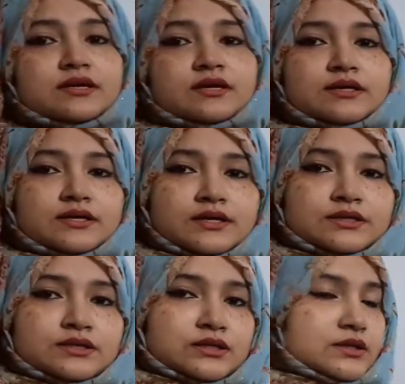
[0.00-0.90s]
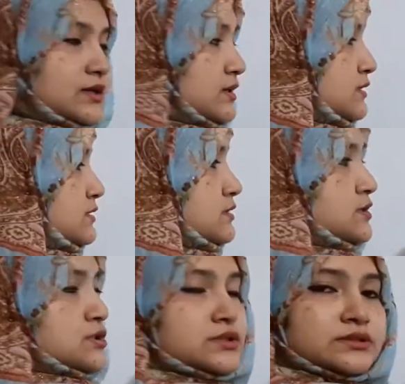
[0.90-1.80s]
and
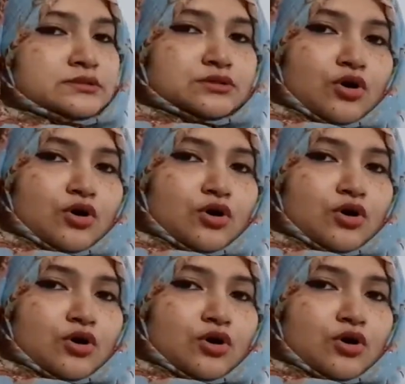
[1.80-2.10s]
in